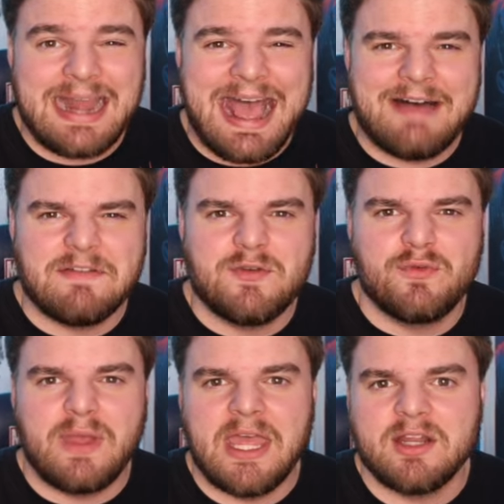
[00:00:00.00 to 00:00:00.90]
an avid
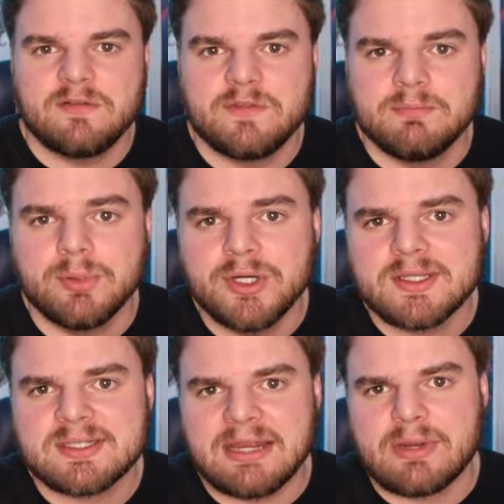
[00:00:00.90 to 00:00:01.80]
fan of the
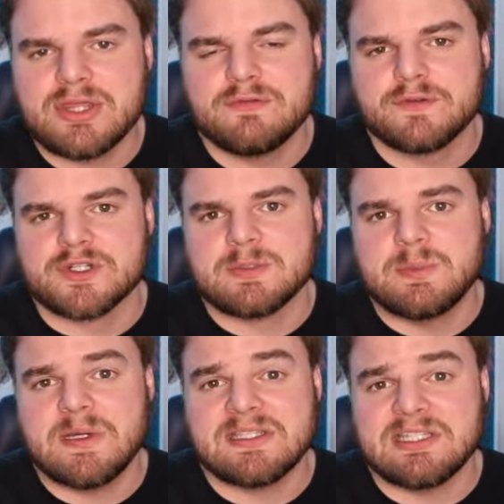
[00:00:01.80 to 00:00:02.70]
books. I read the first
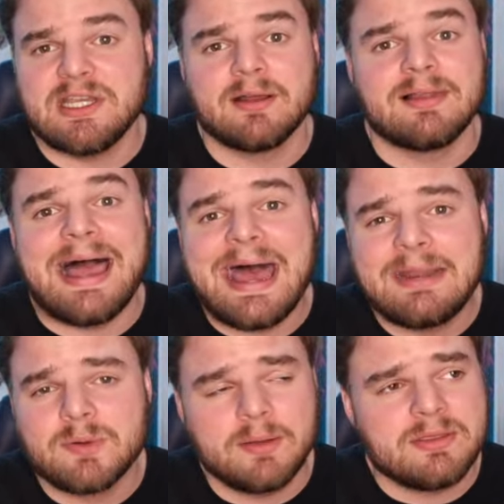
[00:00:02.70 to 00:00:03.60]
book as a young
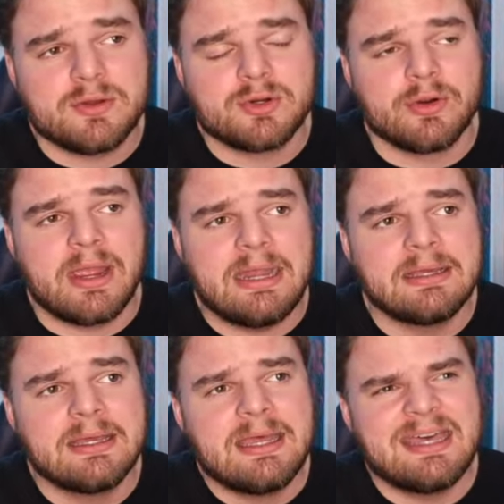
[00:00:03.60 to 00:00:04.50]
lad, probably 3rd
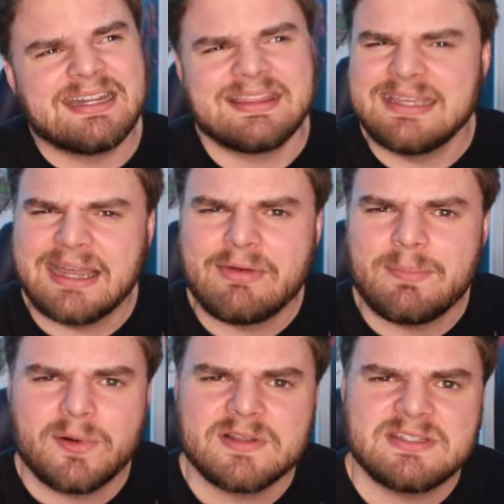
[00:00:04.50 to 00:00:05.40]
grade, and I think I read
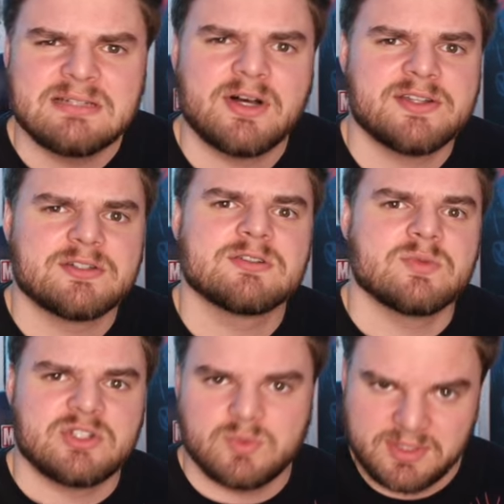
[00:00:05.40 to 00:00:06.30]
Part of Sea of Monsters,
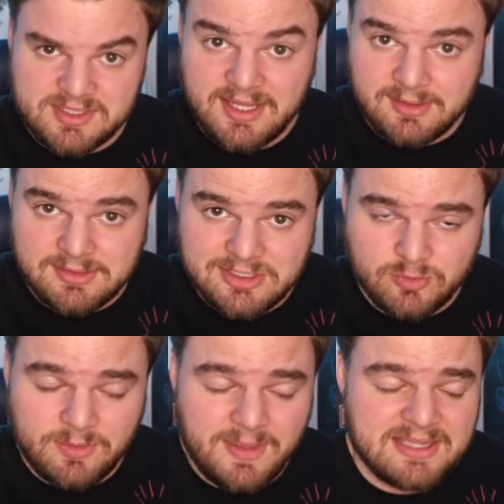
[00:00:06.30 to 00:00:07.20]
which is what the second season
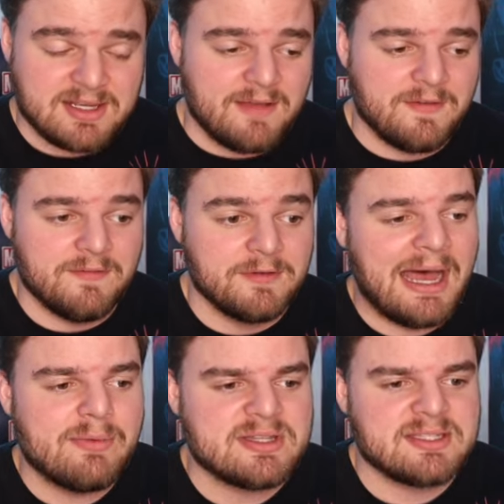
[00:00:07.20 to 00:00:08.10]
will be based off of.
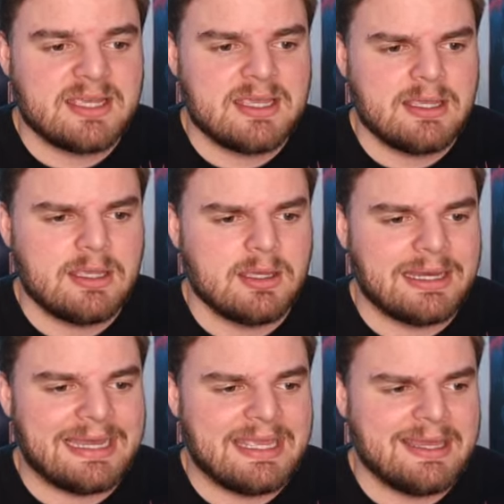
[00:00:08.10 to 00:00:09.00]
I would say
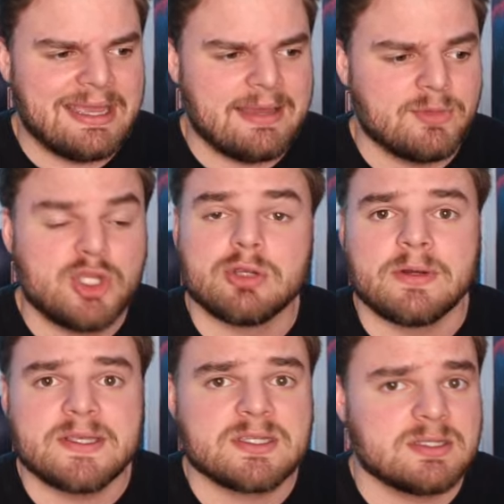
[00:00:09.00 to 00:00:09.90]
I am
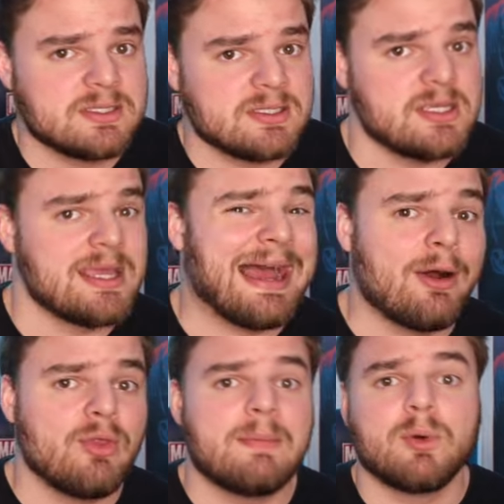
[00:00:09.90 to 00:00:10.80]
curious to see
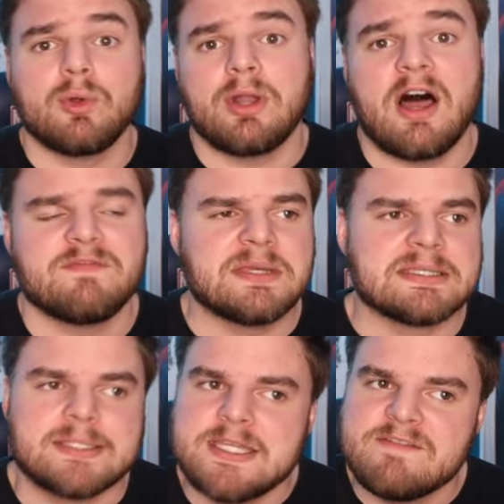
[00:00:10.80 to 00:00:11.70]
how they pull it off,
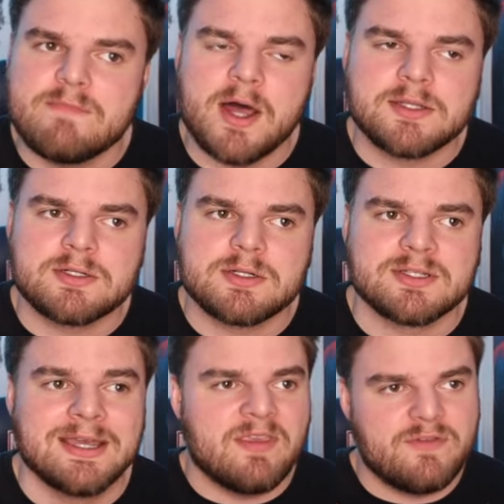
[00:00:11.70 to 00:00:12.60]
because Sea of
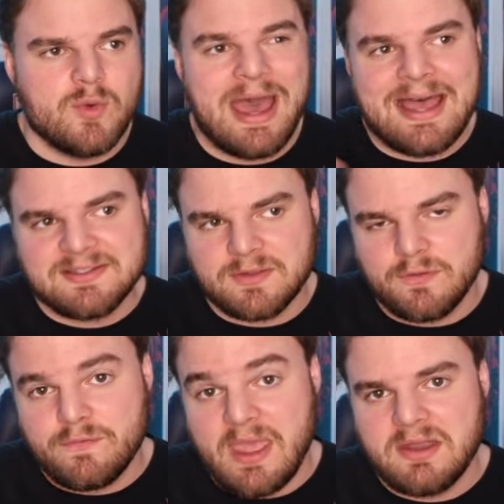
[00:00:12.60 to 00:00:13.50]
Monsters, if you ask the
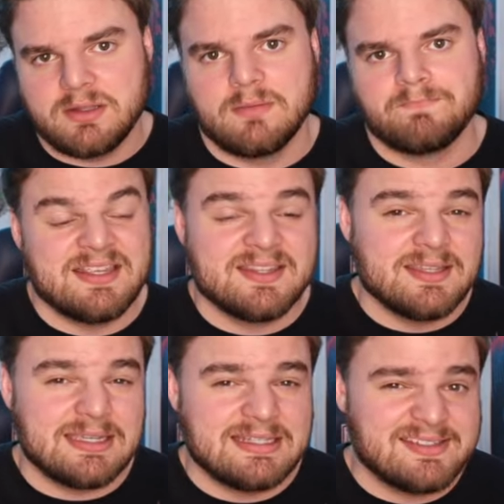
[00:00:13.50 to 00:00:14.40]
fandom, is it
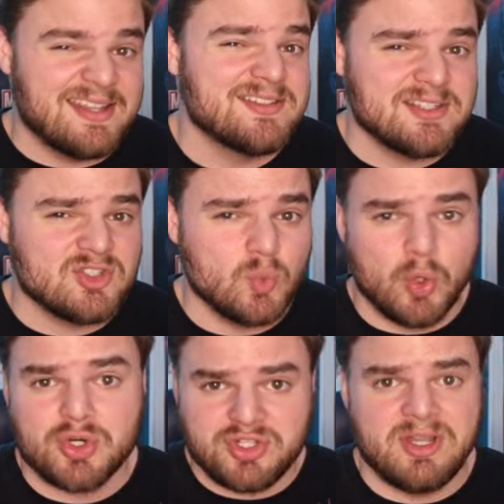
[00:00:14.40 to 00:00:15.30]
the consensus
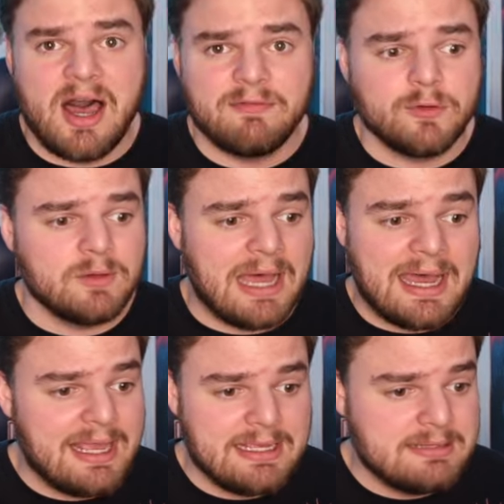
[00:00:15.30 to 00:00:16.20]
worst novel?
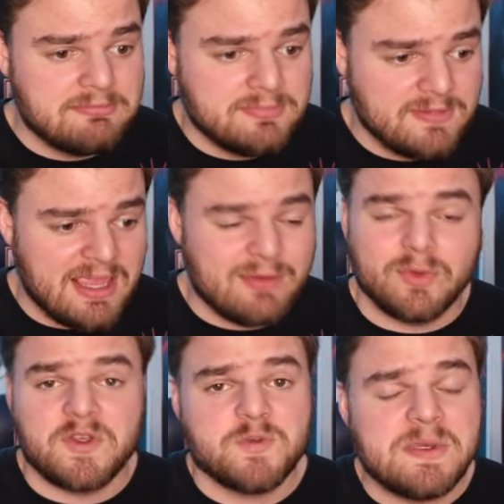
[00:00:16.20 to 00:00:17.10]
I can't
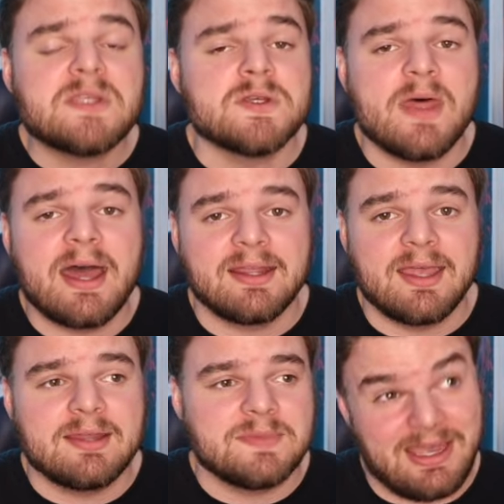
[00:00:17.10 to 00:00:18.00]
really speak to that
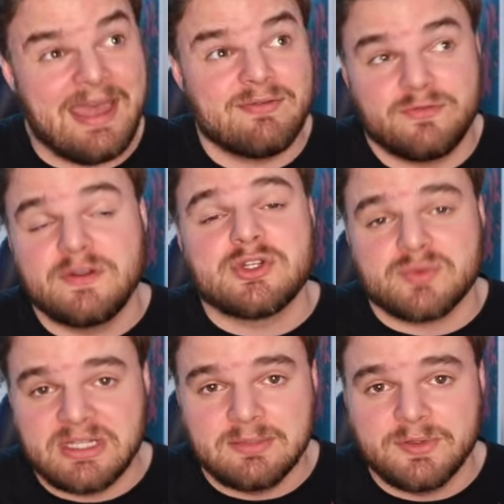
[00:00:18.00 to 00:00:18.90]
again. I haven't finished
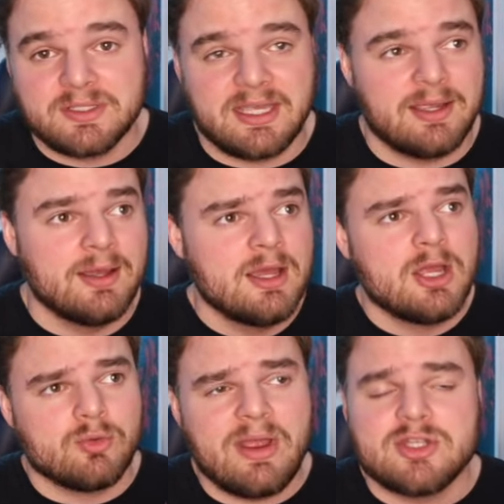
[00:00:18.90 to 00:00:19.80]
reading the books. I
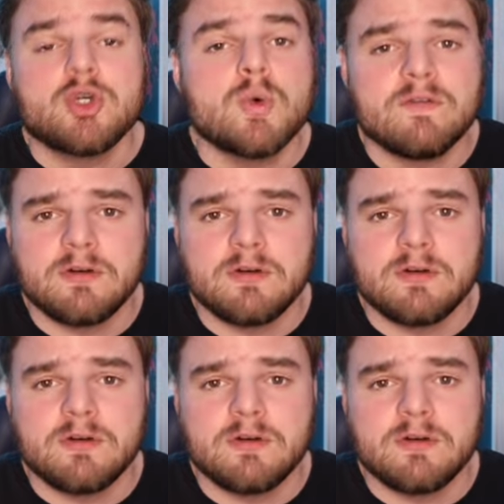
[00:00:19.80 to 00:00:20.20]
read 2 of